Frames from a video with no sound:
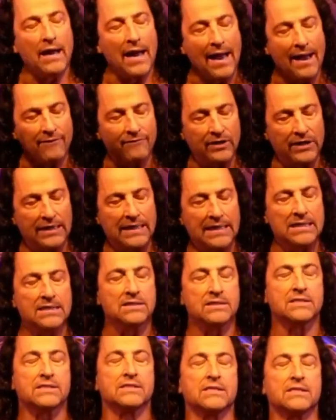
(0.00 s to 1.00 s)
having
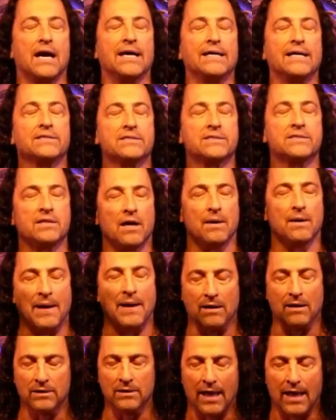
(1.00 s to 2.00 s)
insights
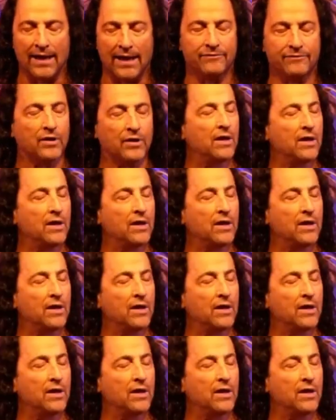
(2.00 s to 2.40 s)
about life